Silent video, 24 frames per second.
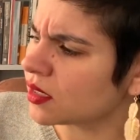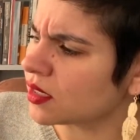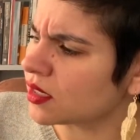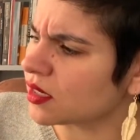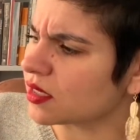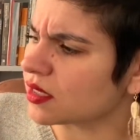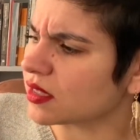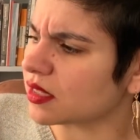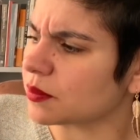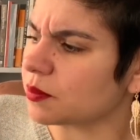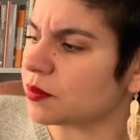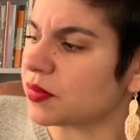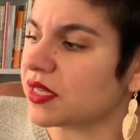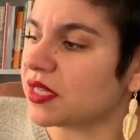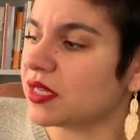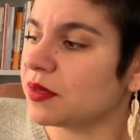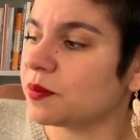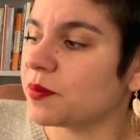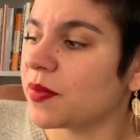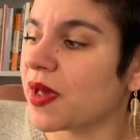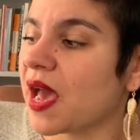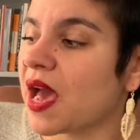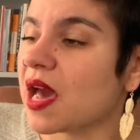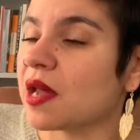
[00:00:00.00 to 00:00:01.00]
The big
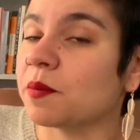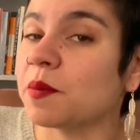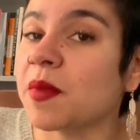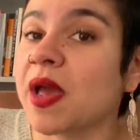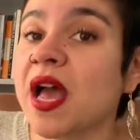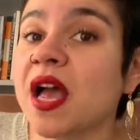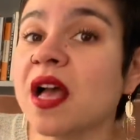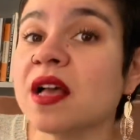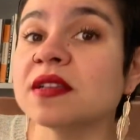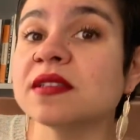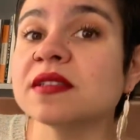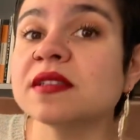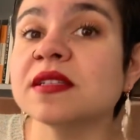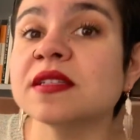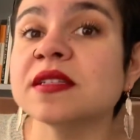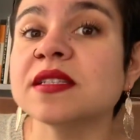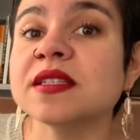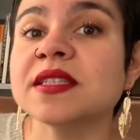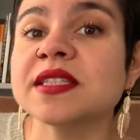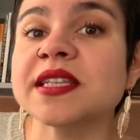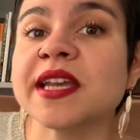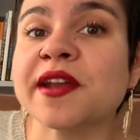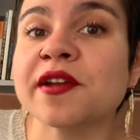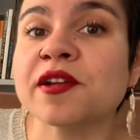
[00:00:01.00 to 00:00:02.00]
bad mouse is
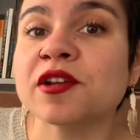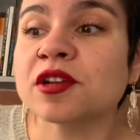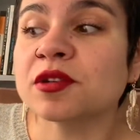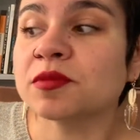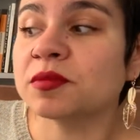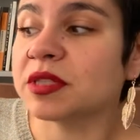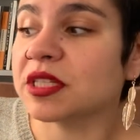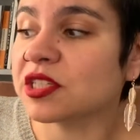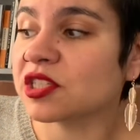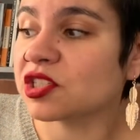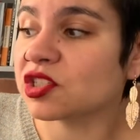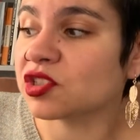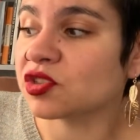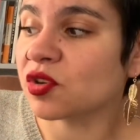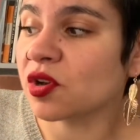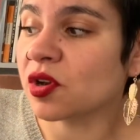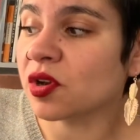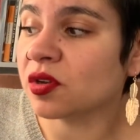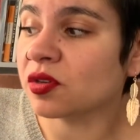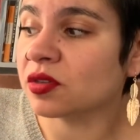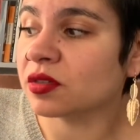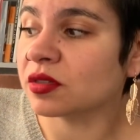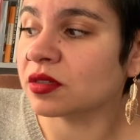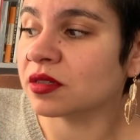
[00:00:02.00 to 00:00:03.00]
terribly
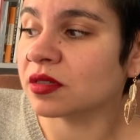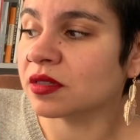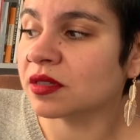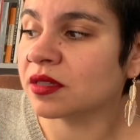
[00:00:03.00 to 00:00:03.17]
strong,